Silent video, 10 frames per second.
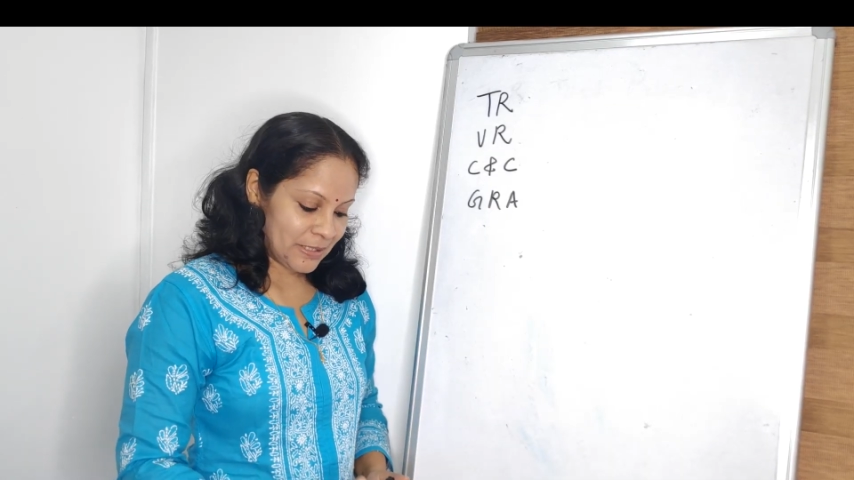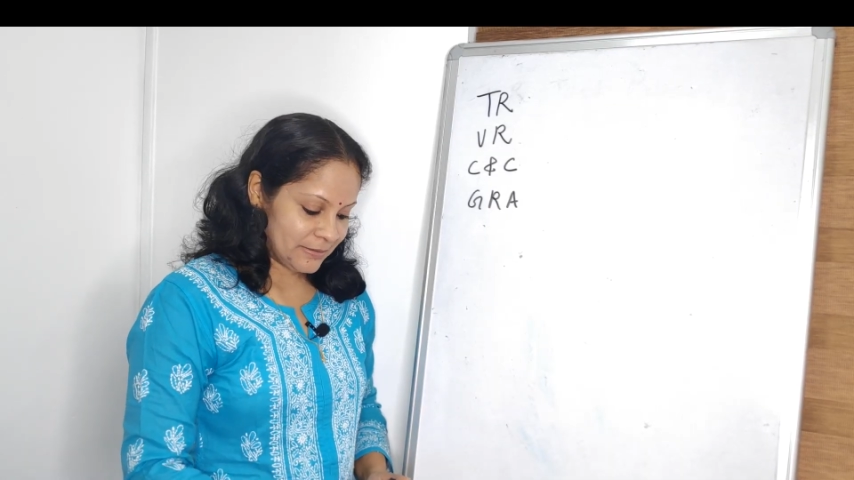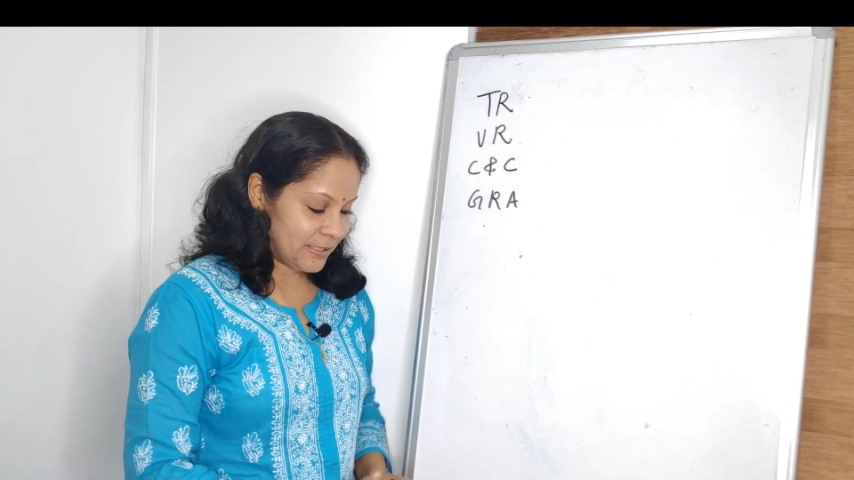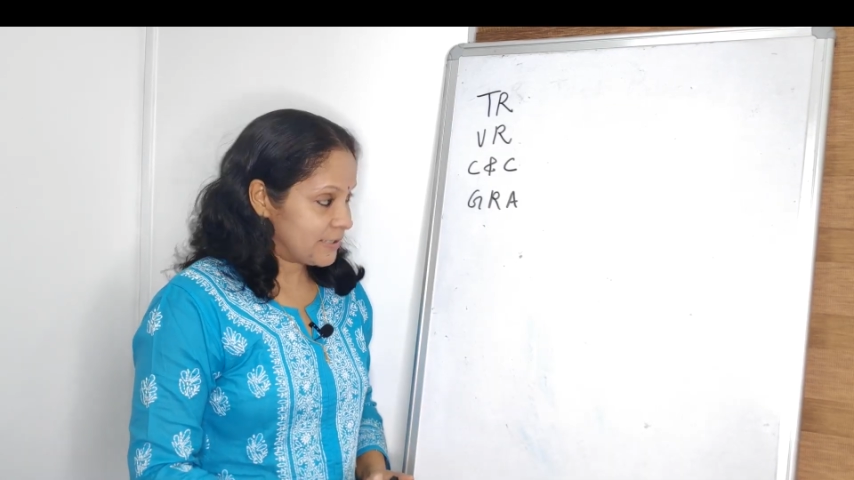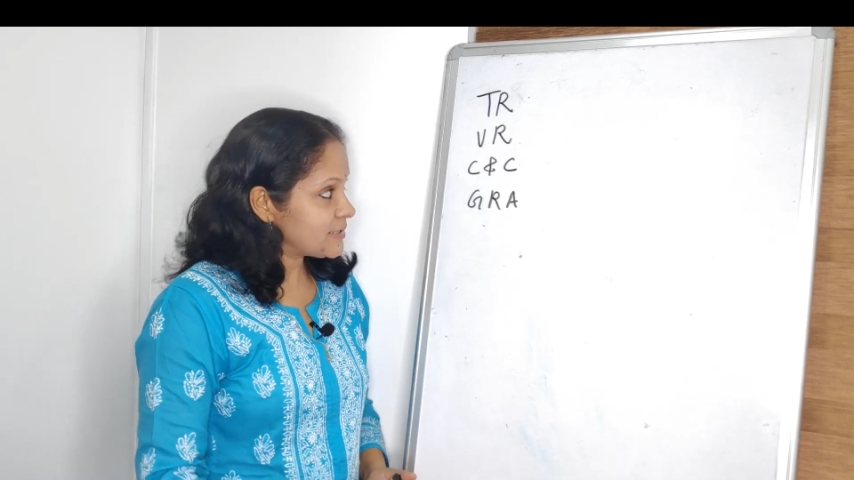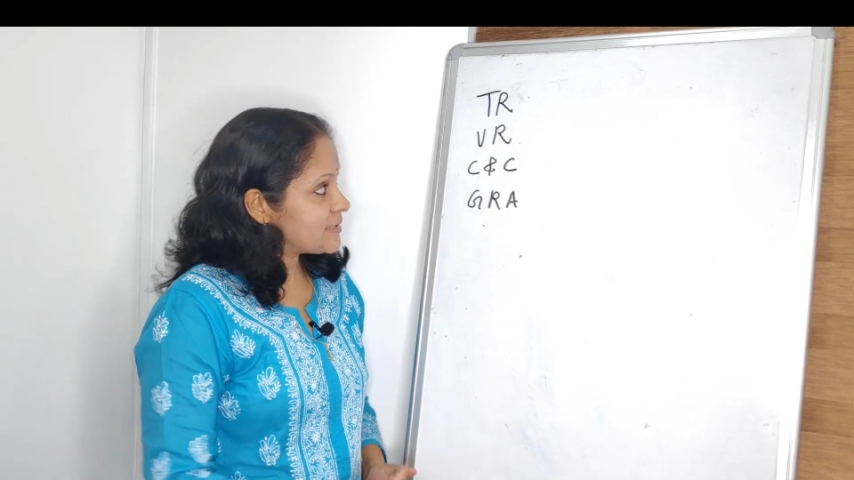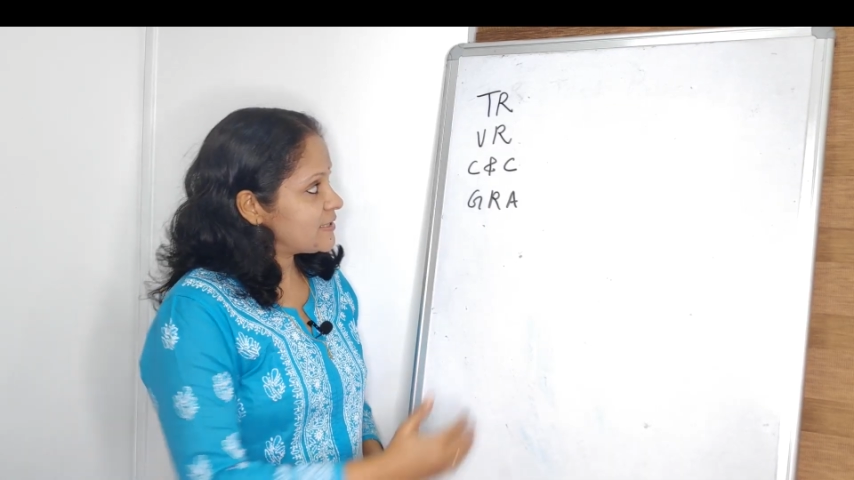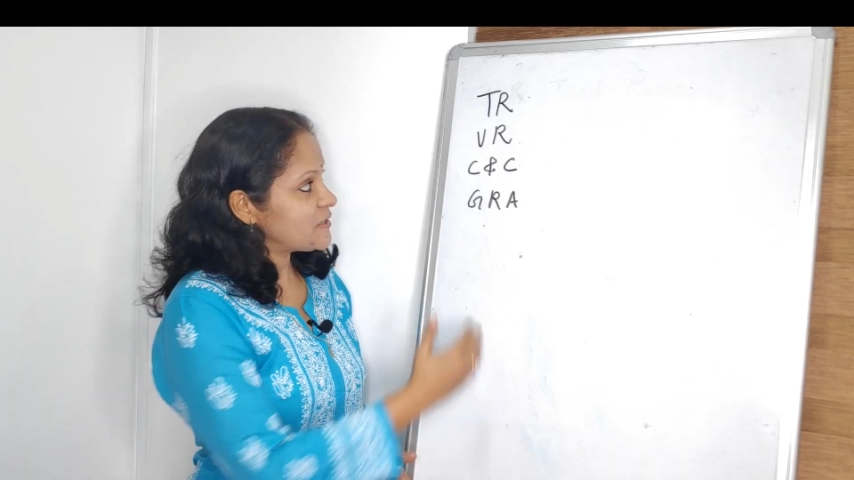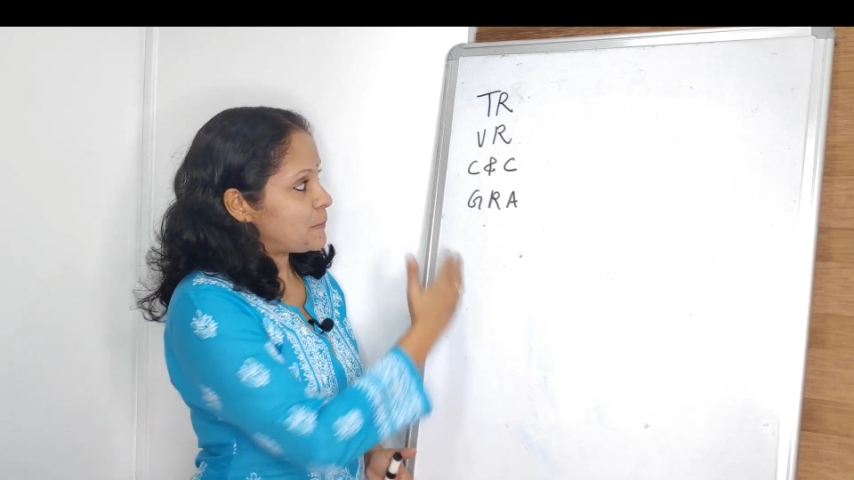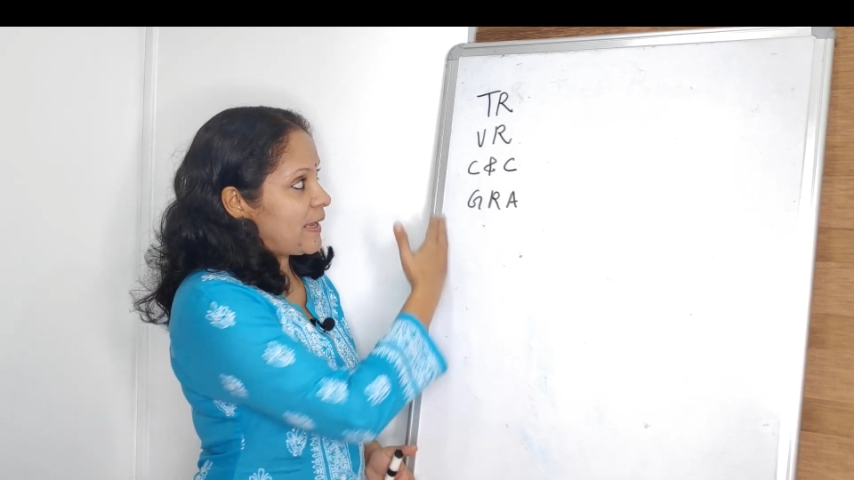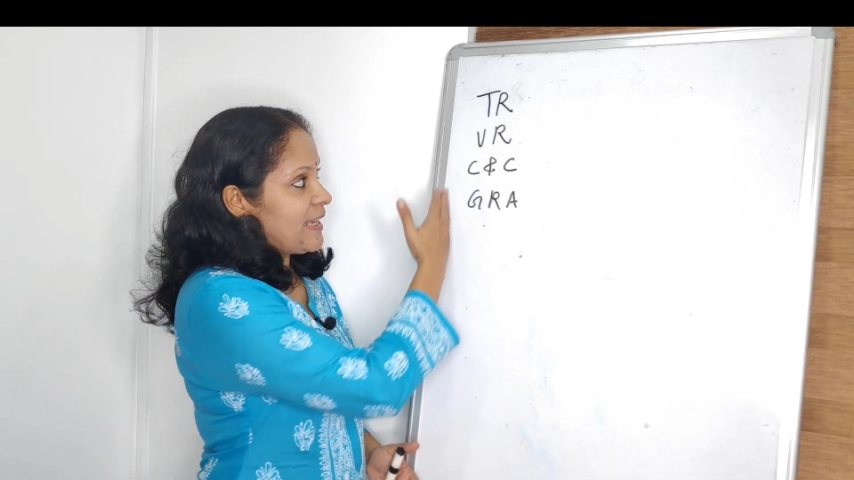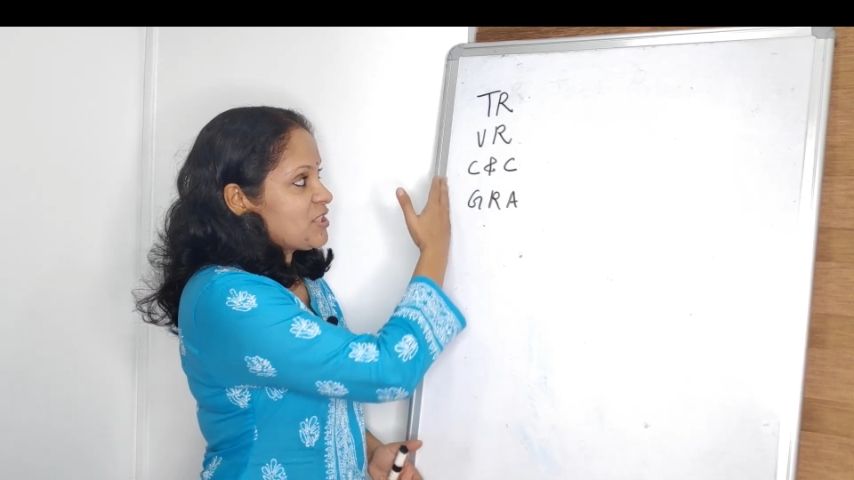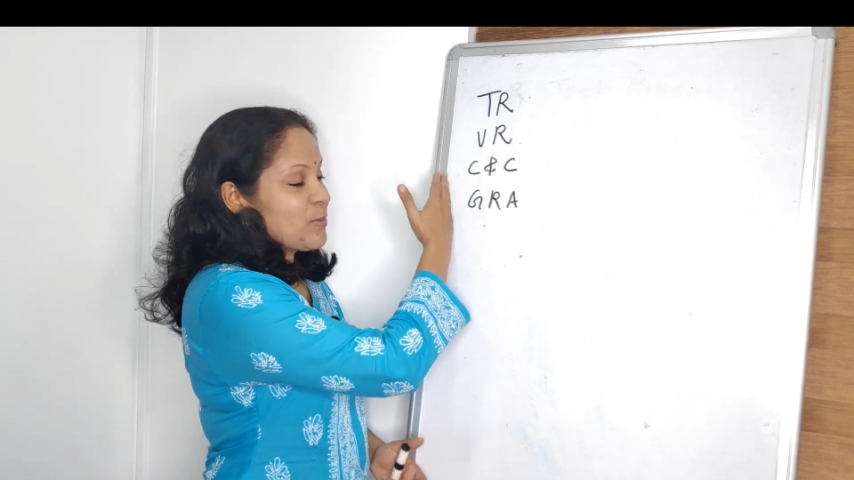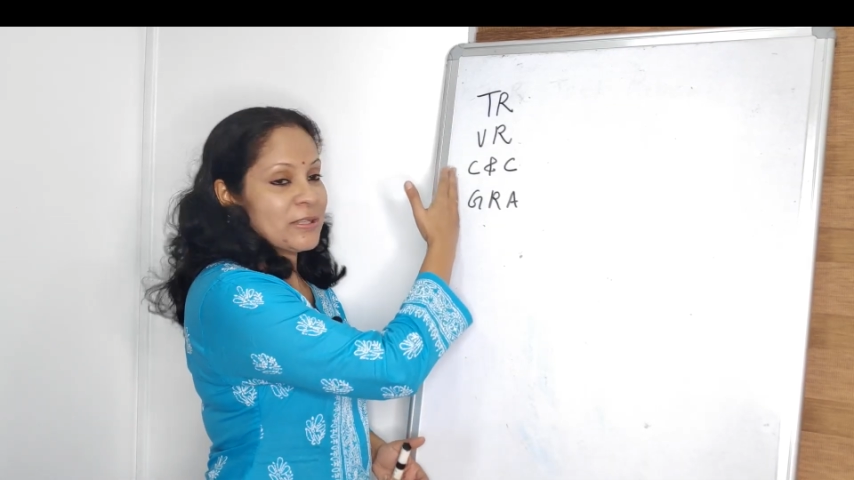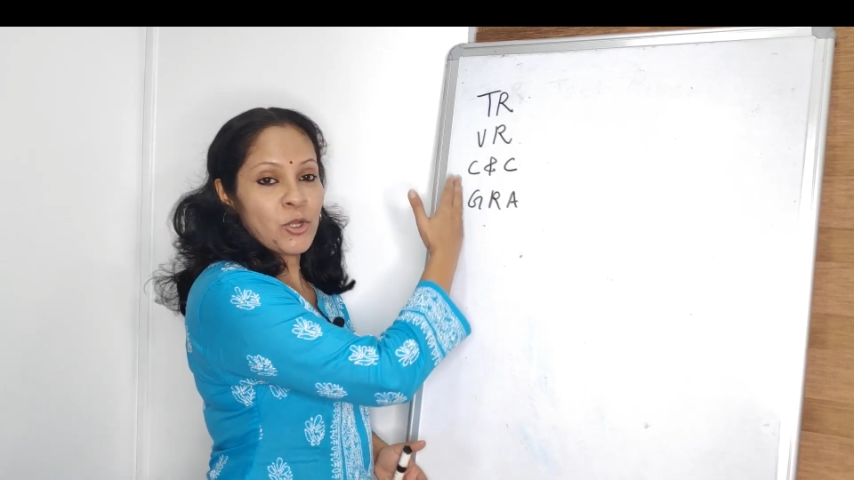there is this
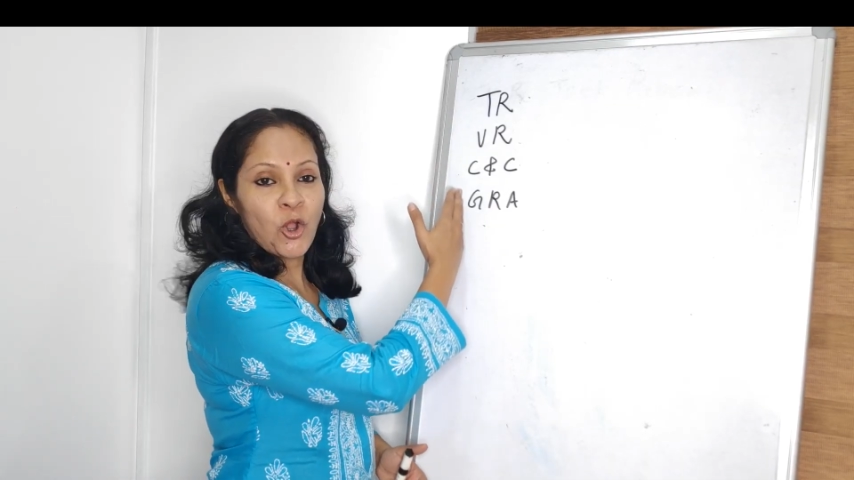space with